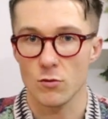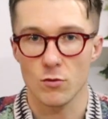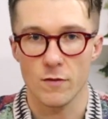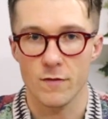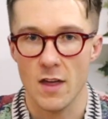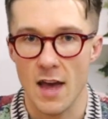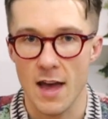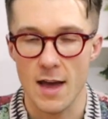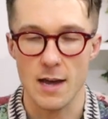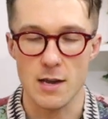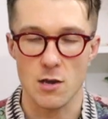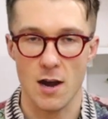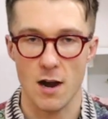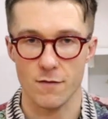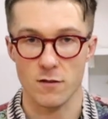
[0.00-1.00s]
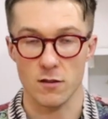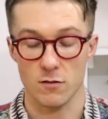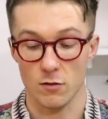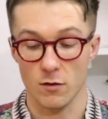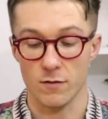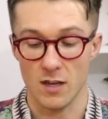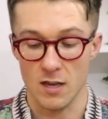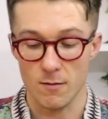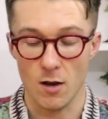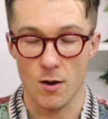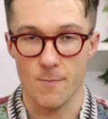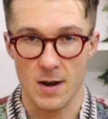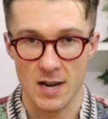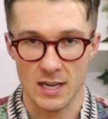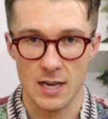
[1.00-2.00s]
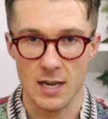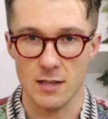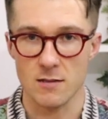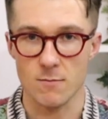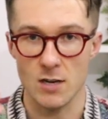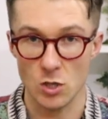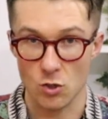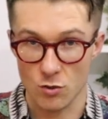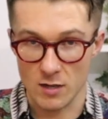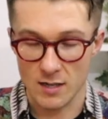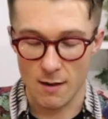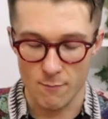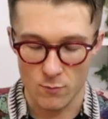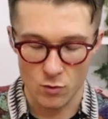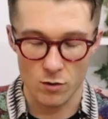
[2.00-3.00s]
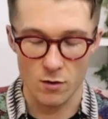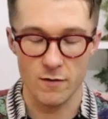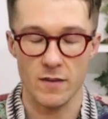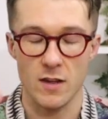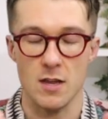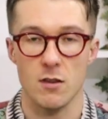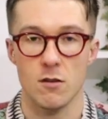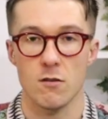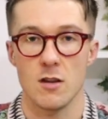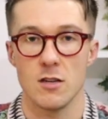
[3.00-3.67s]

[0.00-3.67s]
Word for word: all of the hair you have to sort of keep going back in to make sure you get more of it in,